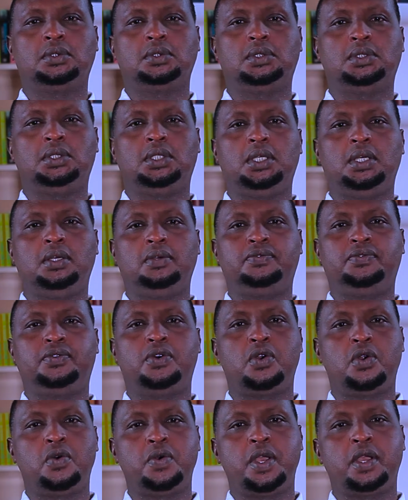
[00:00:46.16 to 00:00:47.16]
the
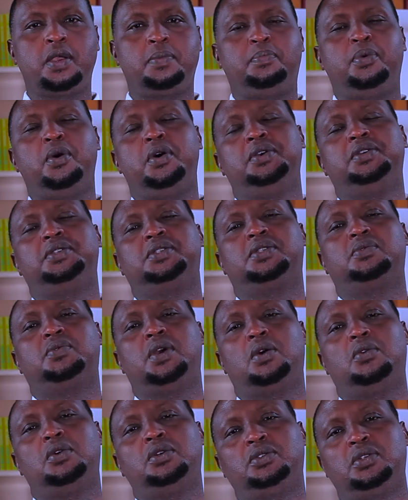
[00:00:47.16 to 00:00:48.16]
following points. We
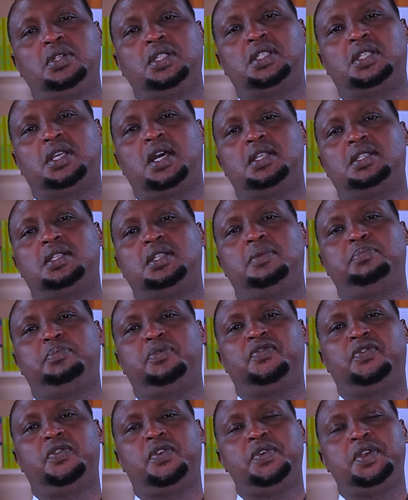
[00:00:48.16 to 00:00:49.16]
are going to discuss the
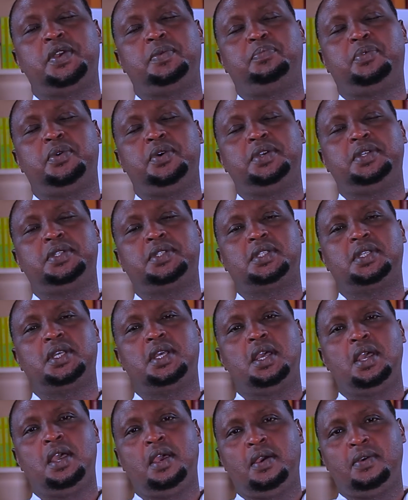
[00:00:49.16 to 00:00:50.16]
following points.
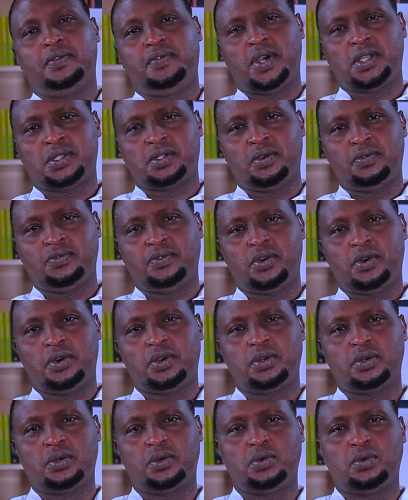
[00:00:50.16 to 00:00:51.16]
First of
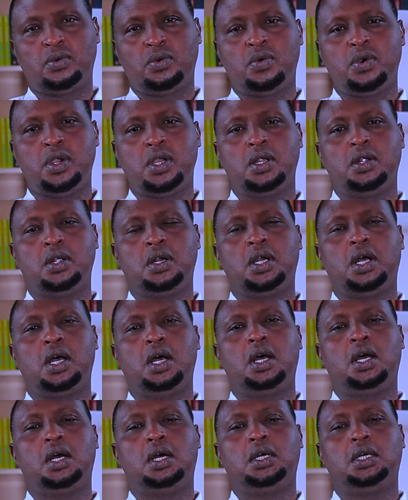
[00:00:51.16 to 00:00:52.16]
all, we
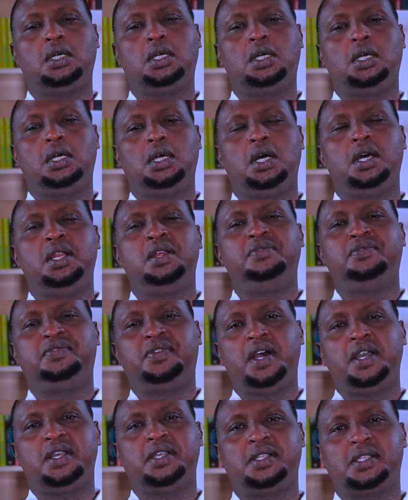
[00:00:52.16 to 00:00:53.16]
will
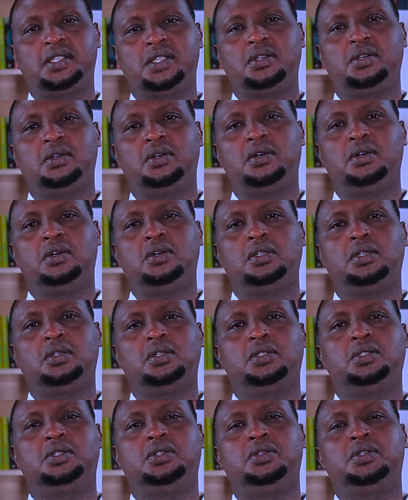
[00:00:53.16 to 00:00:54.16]
revise or
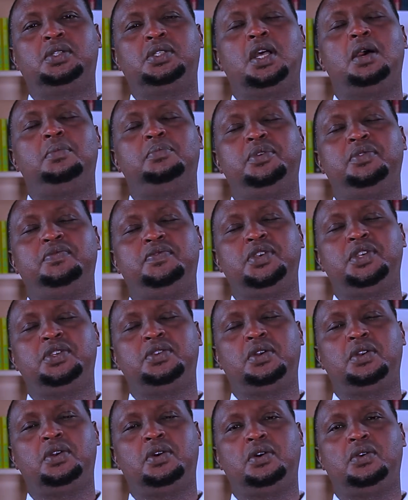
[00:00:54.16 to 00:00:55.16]
do some
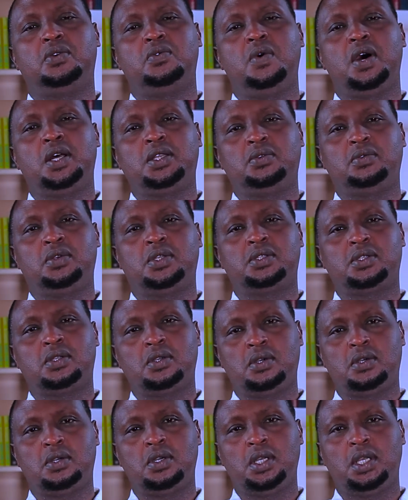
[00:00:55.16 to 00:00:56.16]
revision on what we
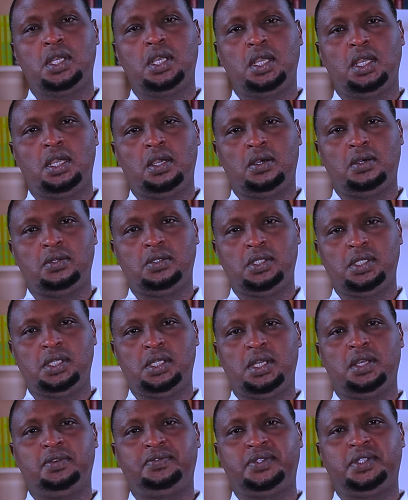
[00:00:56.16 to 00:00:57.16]
saw on
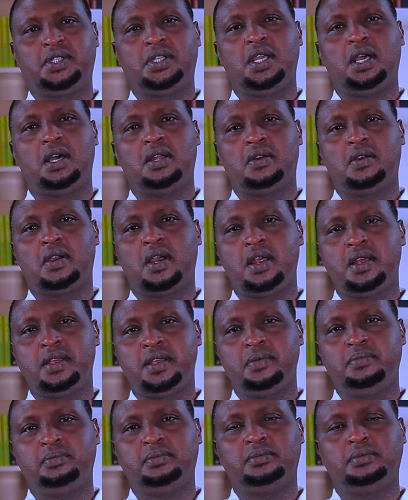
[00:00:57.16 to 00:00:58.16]
DFT
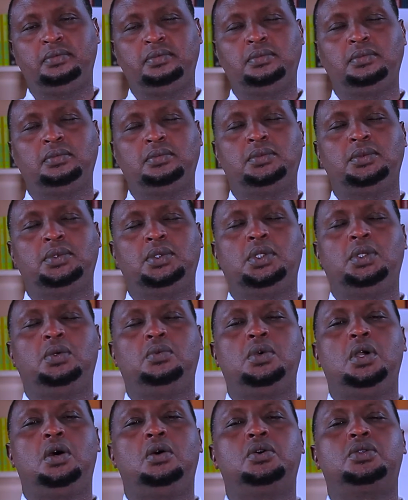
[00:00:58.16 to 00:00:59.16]
algorithm.
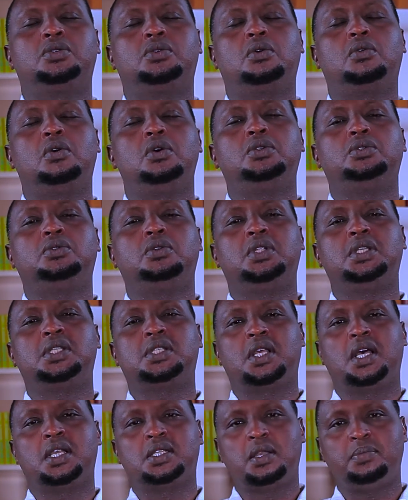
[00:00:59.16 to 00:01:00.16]
We are also going to
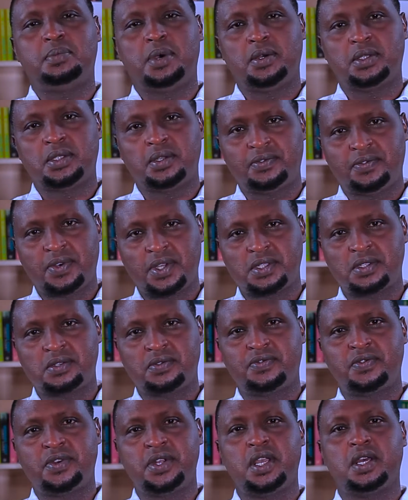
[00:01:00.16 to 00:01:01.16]
discuss about the first
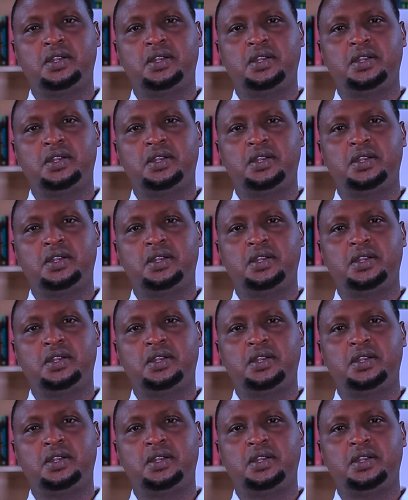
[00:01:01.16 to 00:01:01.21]
Fourier